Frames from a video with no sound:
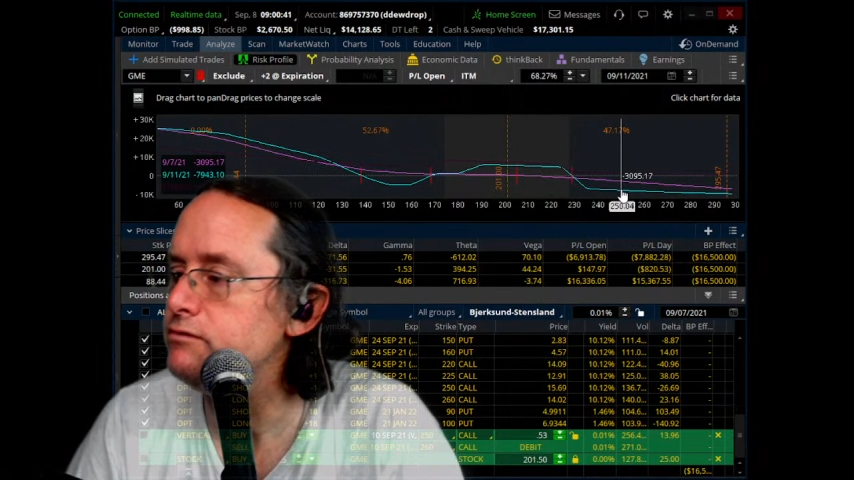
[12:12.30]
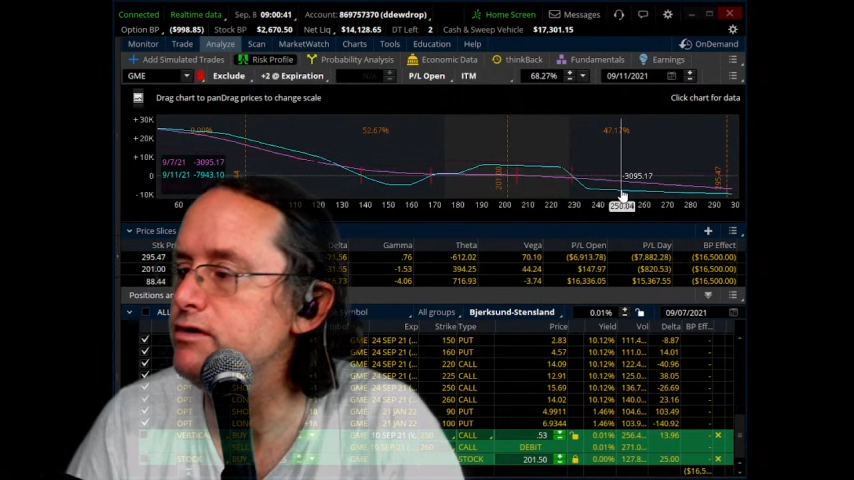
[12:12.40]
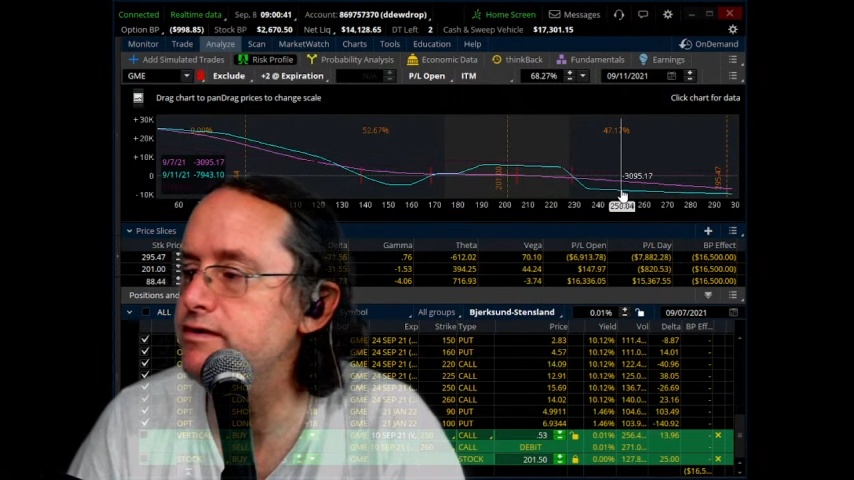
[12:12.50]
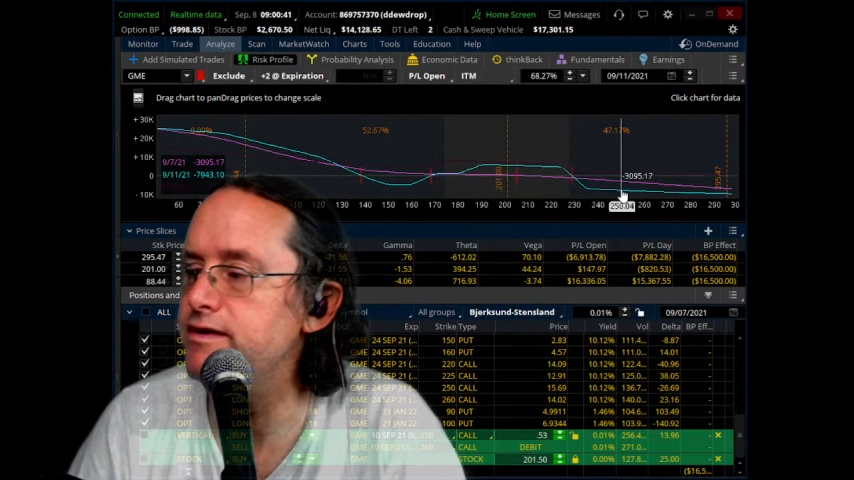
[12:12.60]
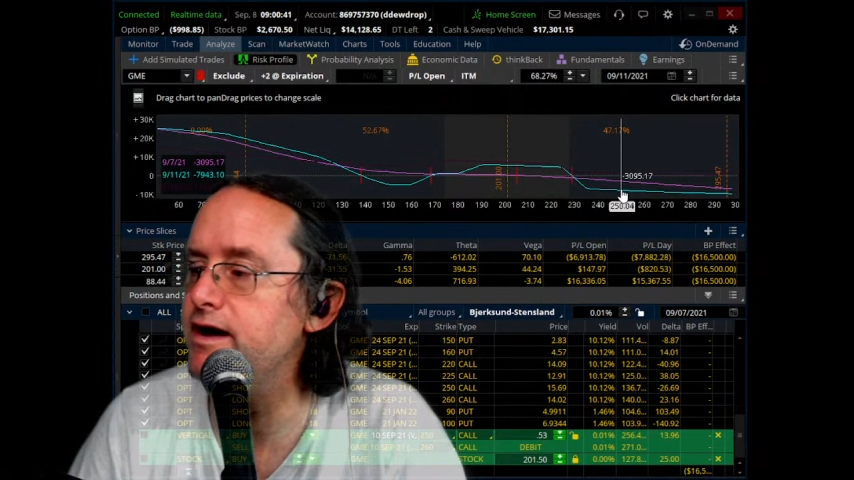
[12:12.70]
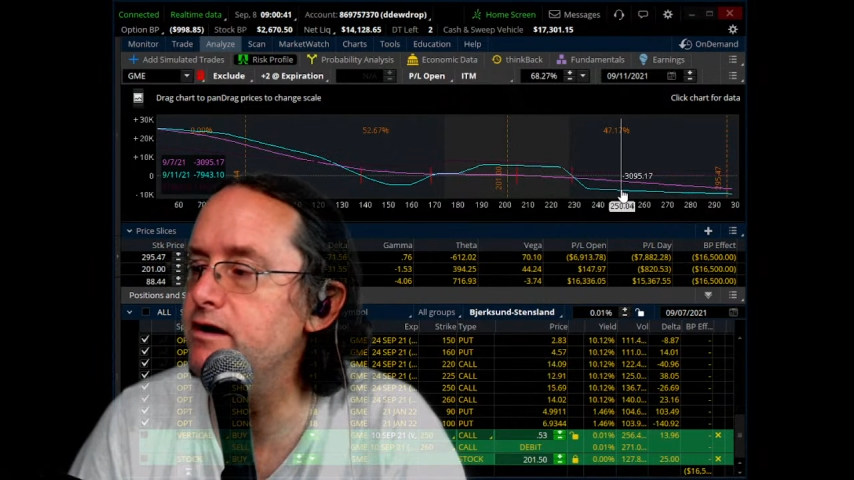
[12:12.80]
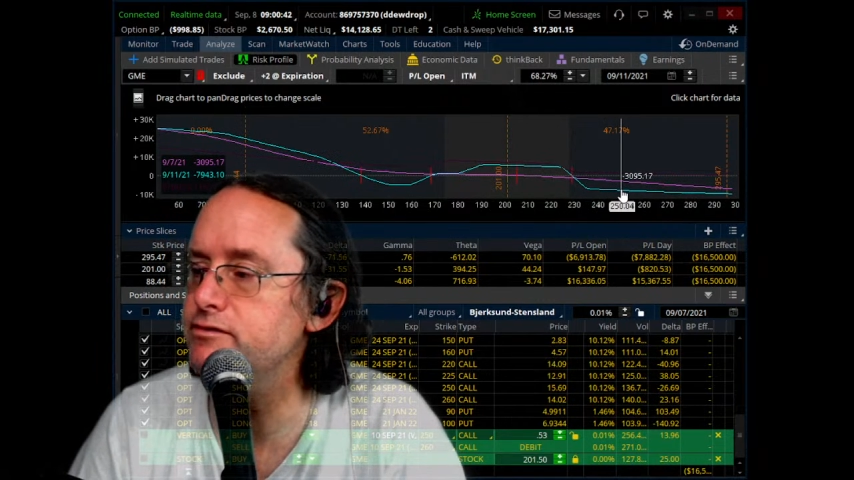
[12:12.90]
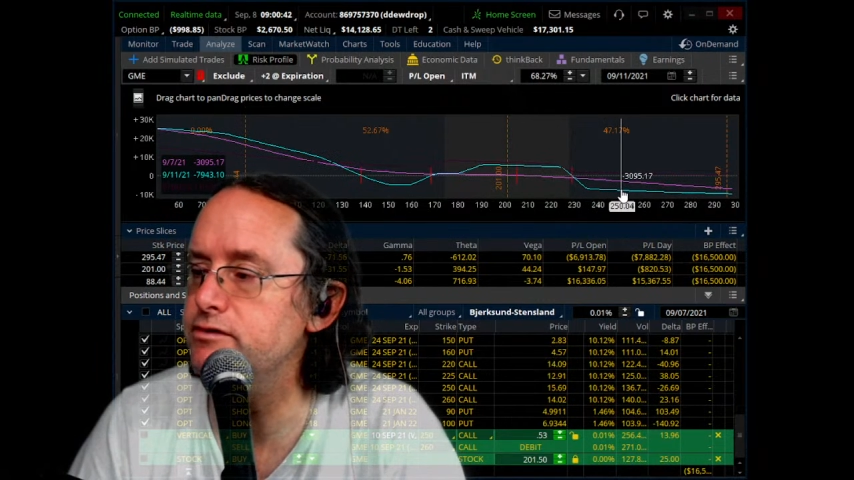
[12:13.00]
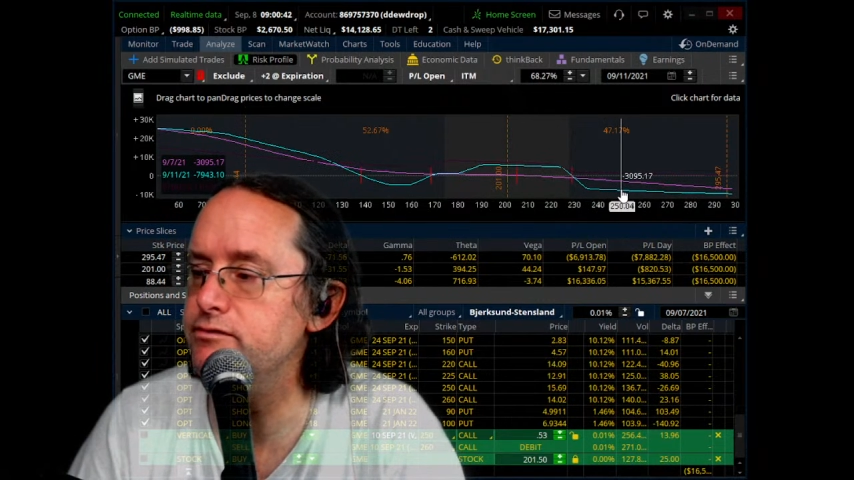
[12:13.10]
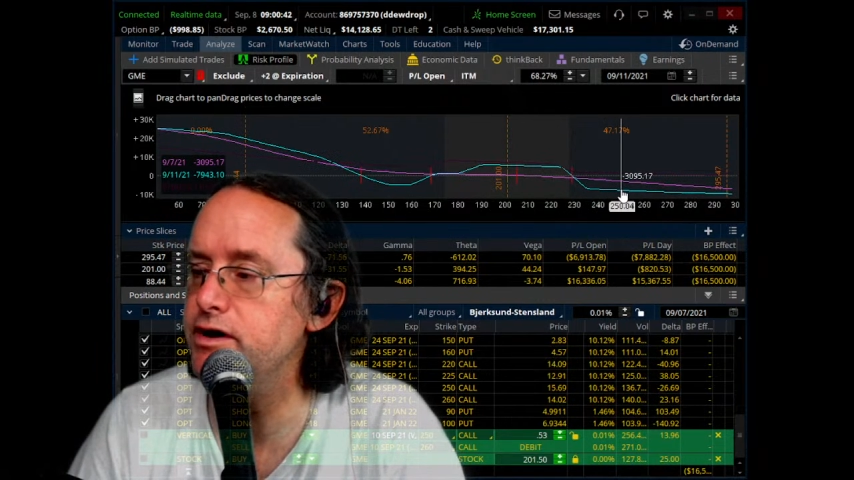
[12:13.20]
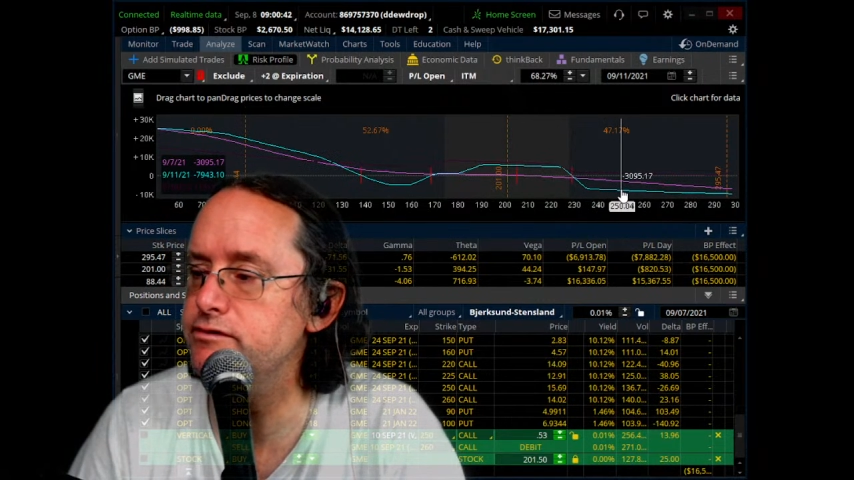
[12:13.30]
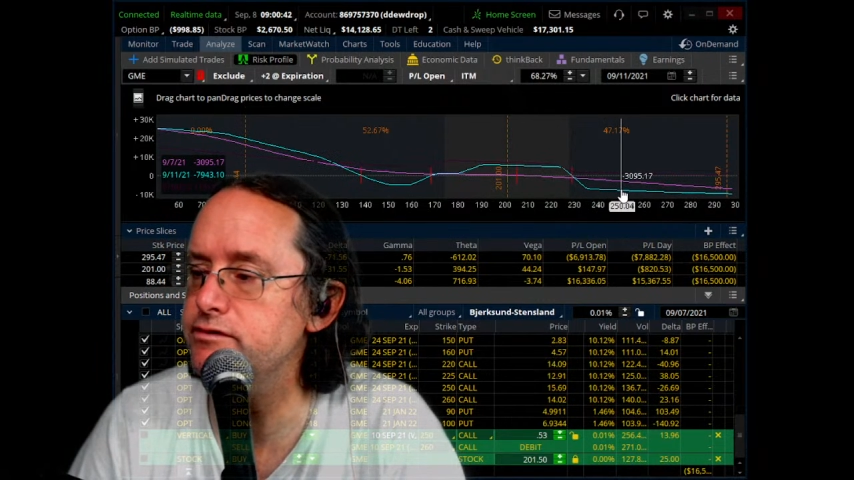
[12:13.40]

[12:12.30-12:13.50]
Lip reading: 3,000, right?